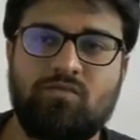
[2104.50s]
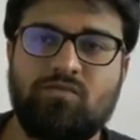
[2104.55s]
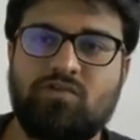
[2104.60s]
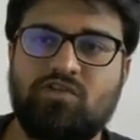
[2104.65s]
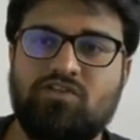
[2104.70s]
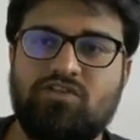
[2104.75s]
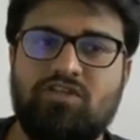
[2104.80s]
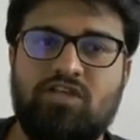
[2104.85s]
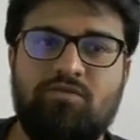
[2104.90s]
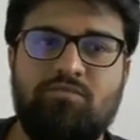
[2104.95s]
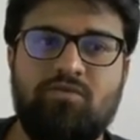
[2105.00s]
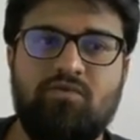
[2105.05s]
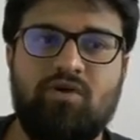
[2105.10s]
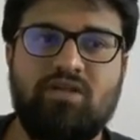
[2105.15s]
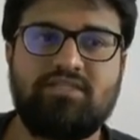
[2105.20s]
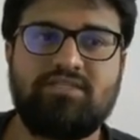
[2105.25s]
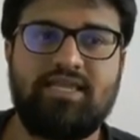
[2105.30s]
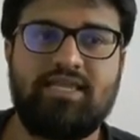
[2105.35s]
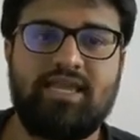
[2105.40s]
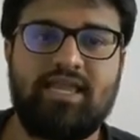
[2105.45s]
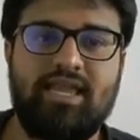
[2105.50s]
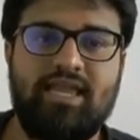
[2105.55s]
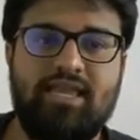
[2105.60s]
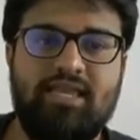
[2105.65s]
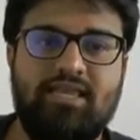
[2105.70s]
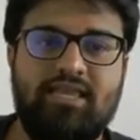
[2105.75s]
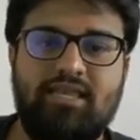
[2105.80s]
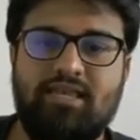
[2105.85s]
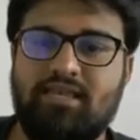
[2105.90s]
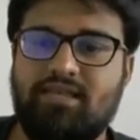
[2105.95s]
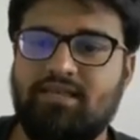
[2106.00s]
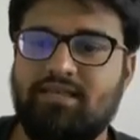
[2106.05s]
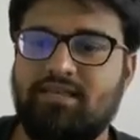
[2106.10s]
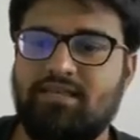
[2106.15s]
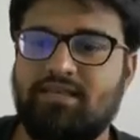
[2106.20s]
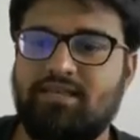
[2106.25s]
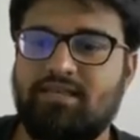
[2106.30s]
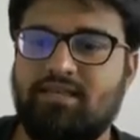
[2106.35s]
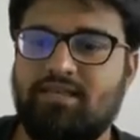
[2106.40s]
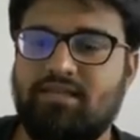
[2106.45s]
Just give me one second.
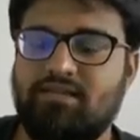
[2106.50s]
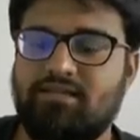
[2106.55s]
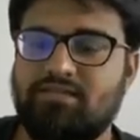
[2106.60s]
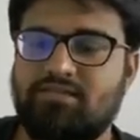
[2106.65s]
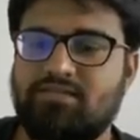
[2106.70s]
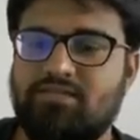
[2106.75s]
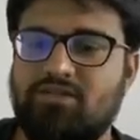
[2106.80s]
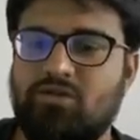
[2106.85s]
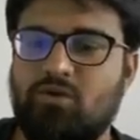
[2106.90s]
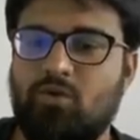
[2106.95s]
It's